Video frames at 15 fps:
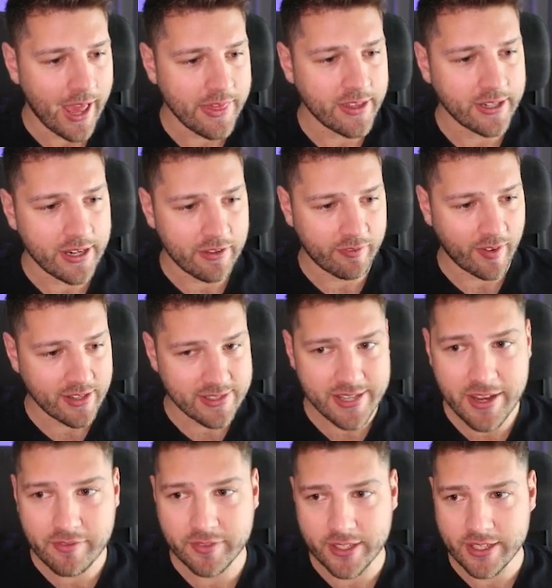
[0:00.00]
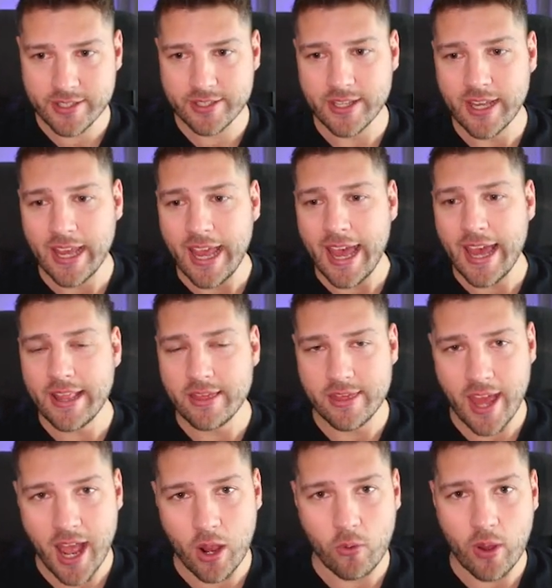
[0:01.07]
And then if I save this,
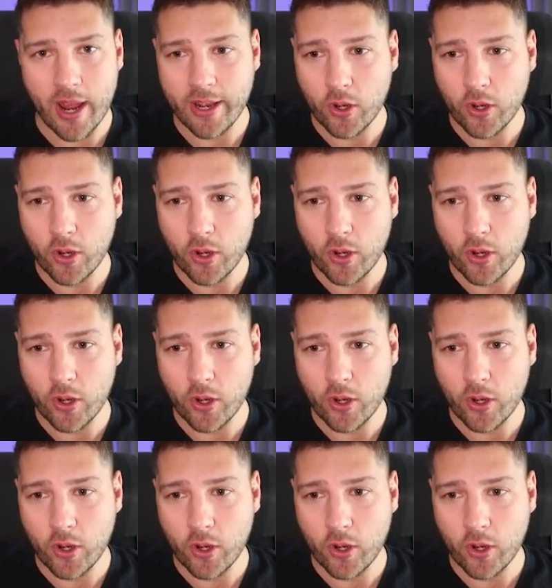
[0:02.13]
and now